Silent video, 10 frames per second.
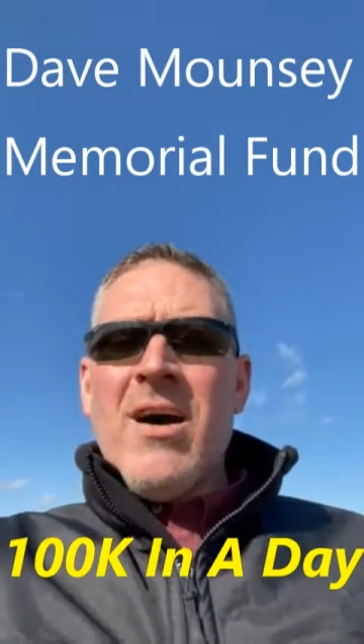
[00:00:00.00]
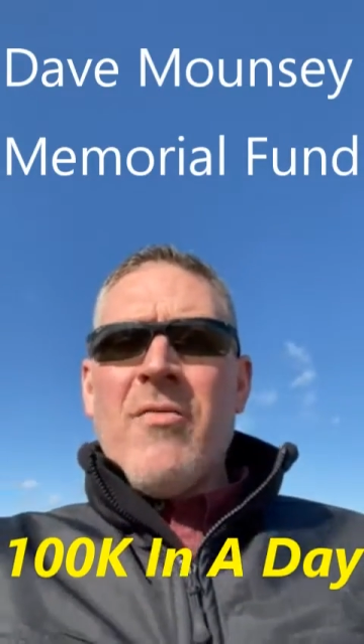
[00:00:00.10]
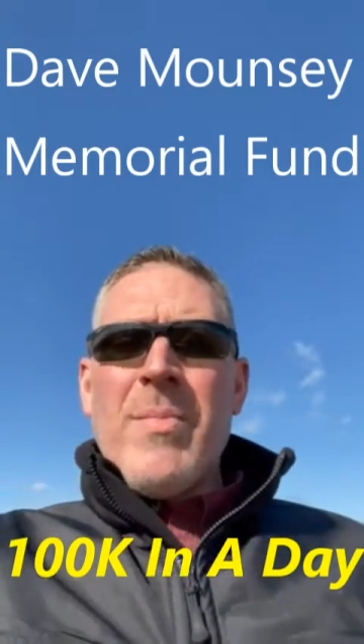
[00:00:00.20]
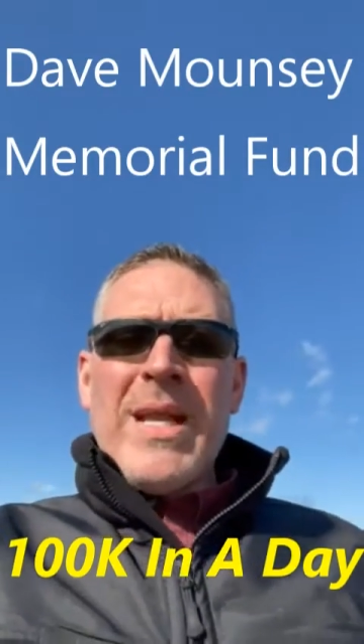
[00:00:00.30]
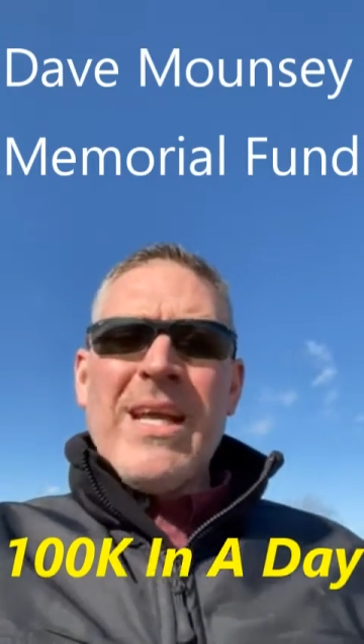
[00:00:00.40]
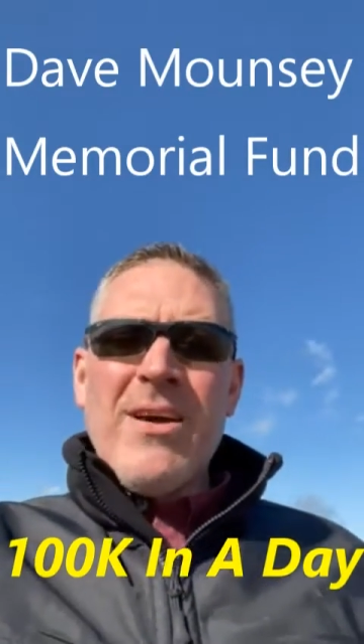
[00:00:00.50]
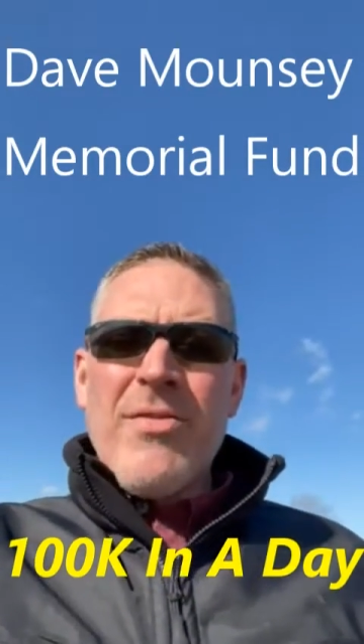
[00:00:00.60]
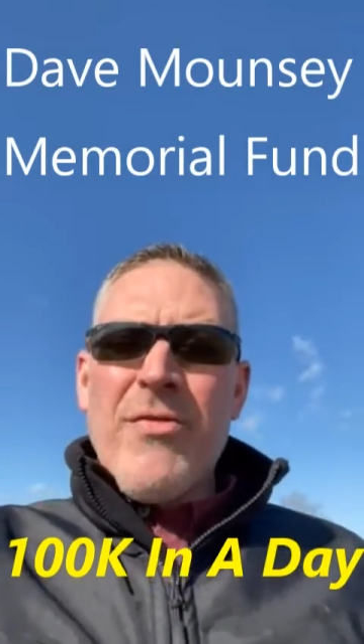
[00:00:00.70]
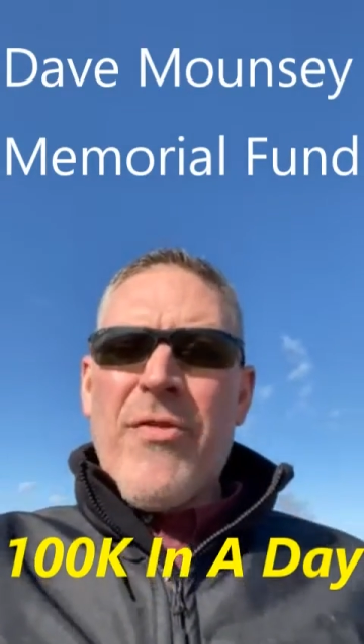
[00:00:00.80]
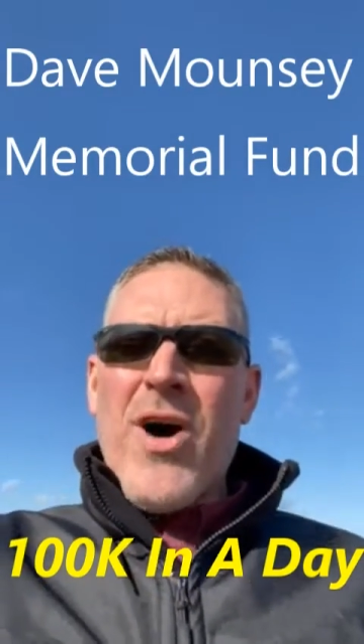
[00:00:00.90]
of many of
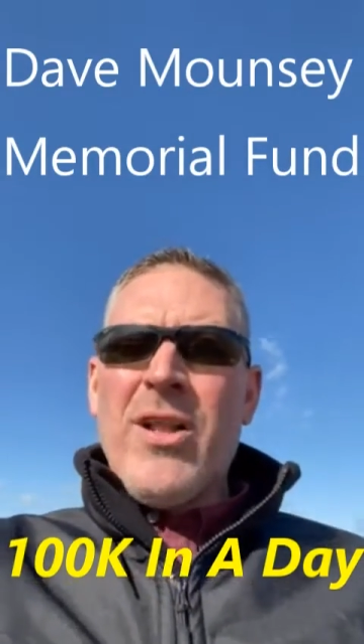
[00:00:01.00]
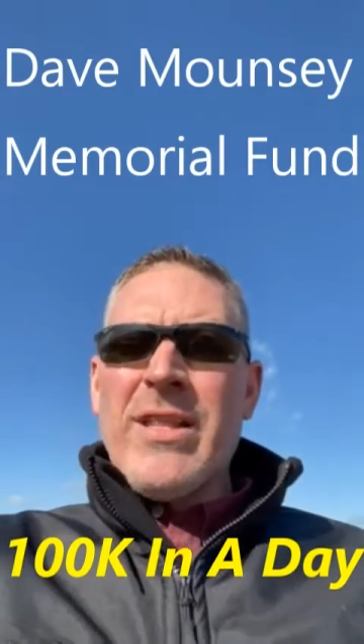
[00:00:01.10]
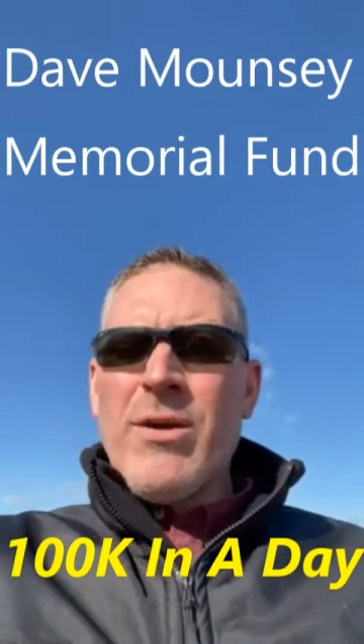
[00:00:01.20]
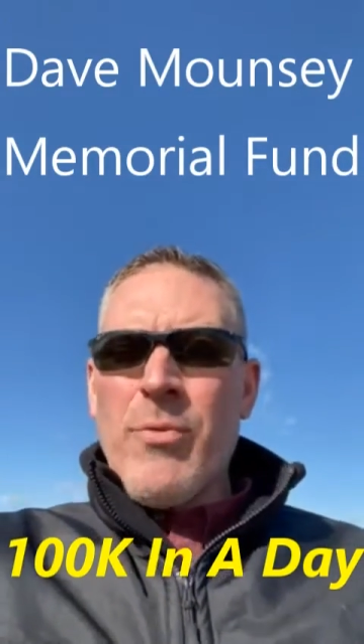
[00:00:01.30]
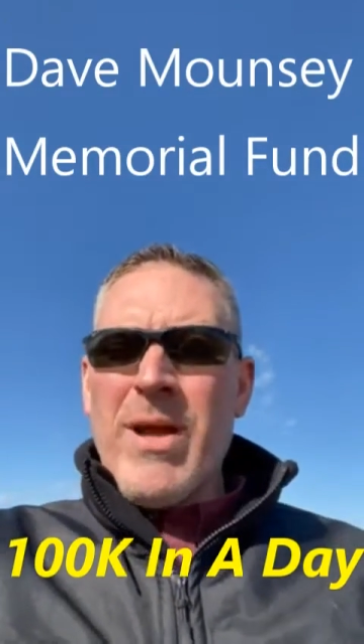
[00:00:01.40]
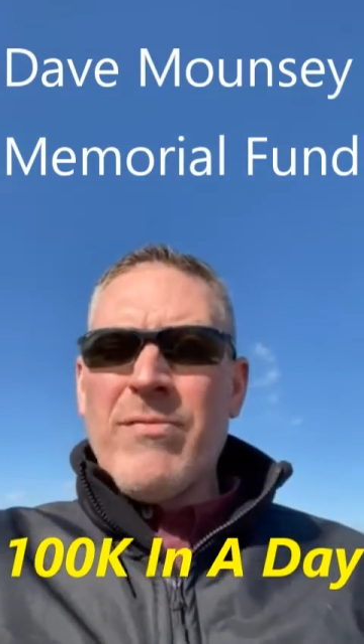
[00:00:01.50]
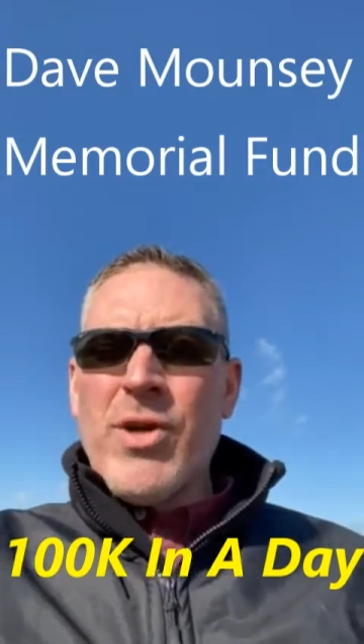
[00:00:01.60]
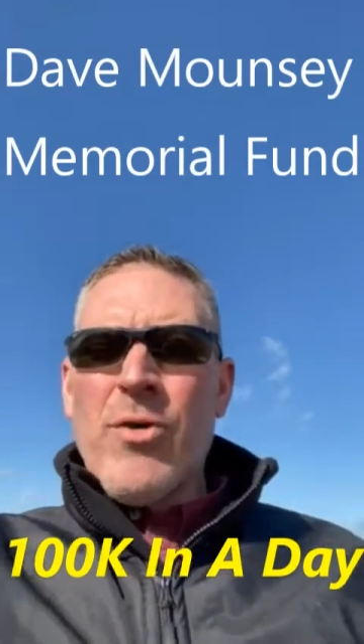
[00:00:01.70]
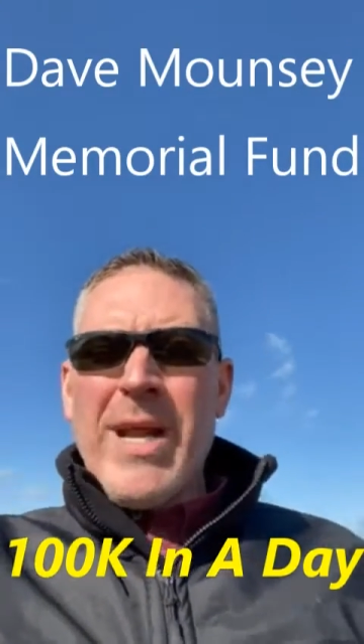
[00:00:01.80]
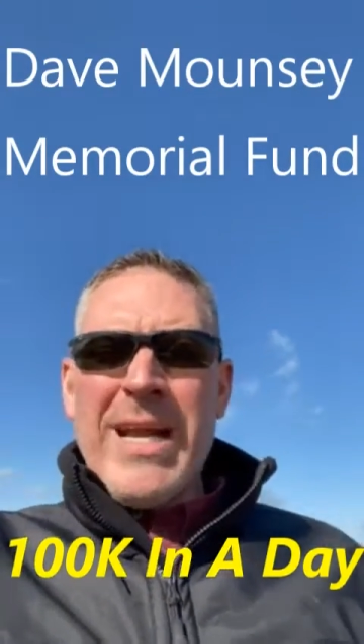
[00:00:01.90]
the fallen that we have
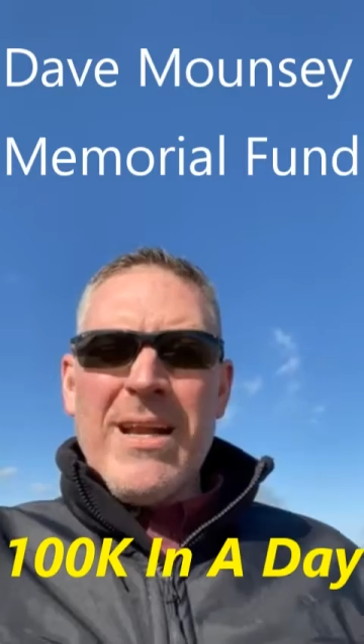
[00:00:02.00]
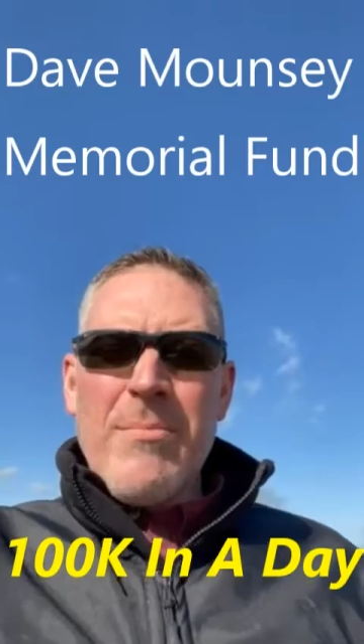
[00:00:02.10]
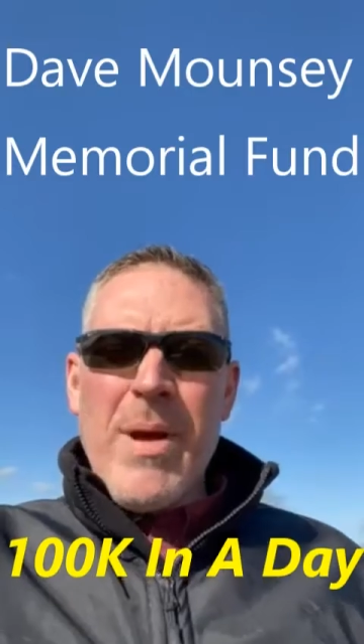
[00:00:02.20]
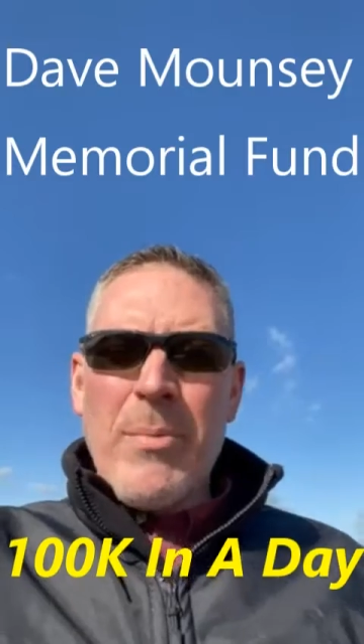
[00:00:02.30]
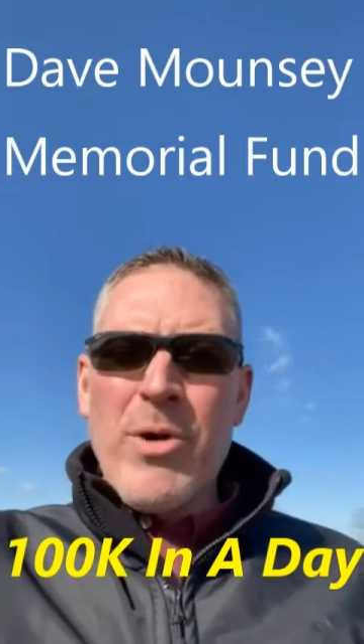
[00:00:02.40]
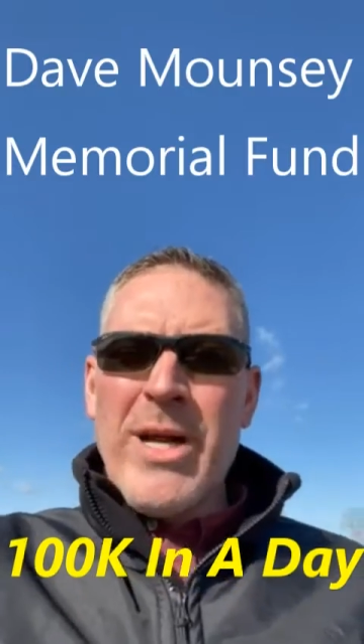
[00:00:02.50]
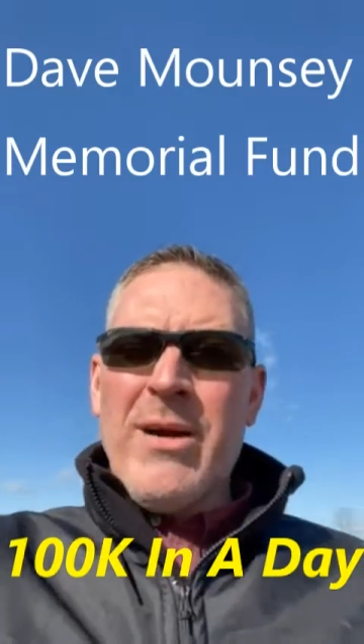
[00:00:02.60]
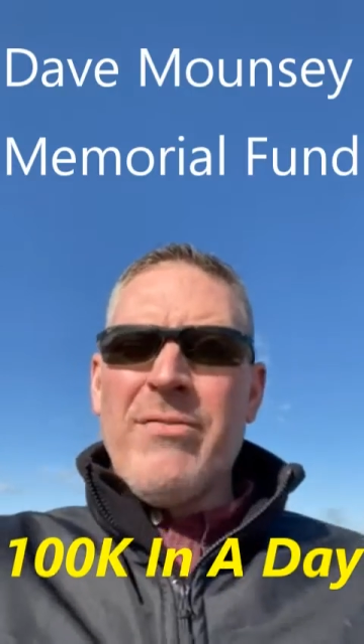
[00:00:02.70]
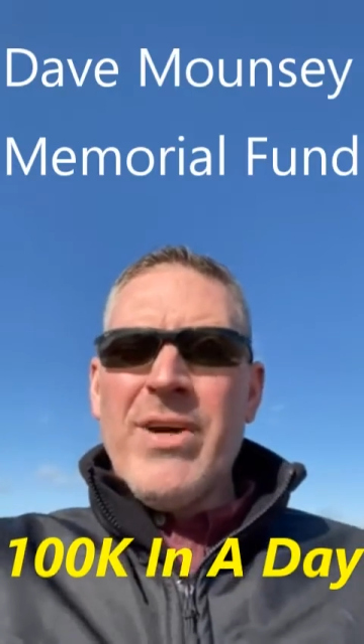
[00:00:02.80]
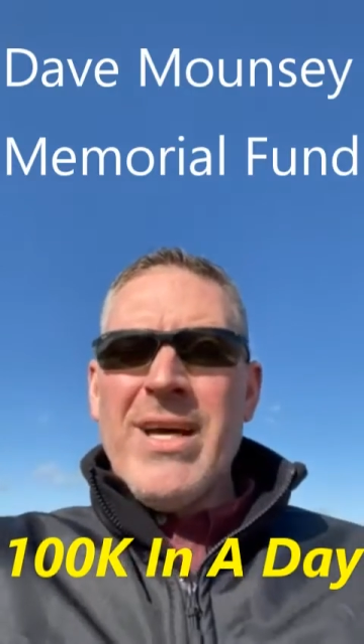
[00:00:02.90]
donated in memory
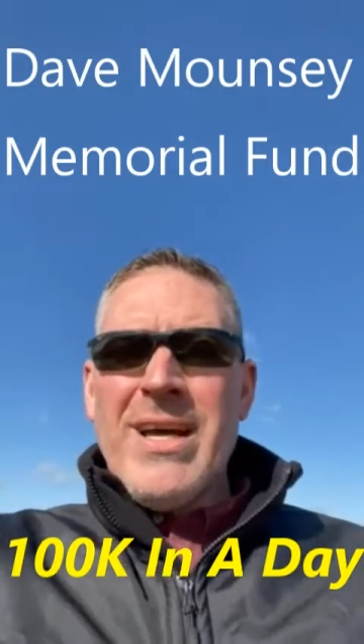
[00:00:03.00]
of.